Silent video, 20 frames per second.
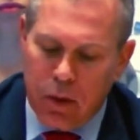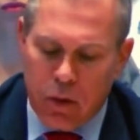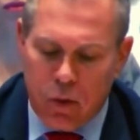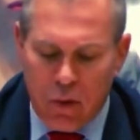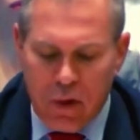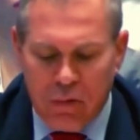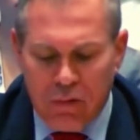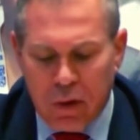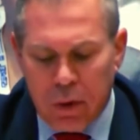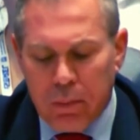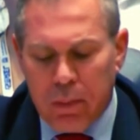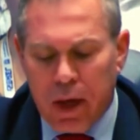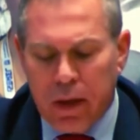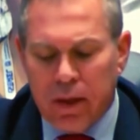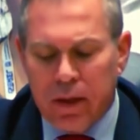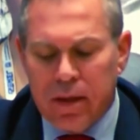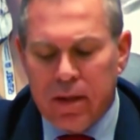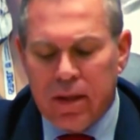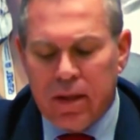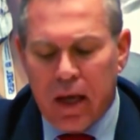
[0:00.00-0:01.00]
driven
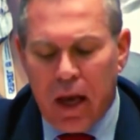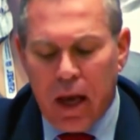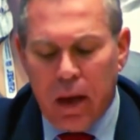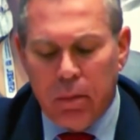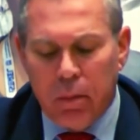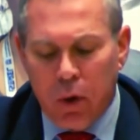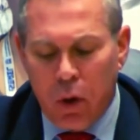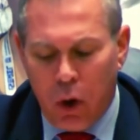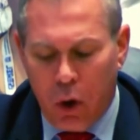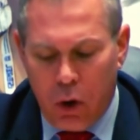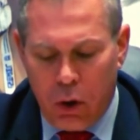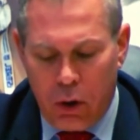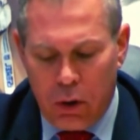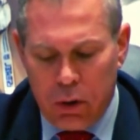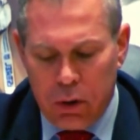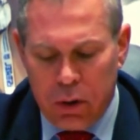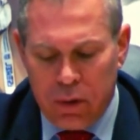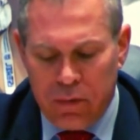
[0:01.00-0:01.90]
by the same goal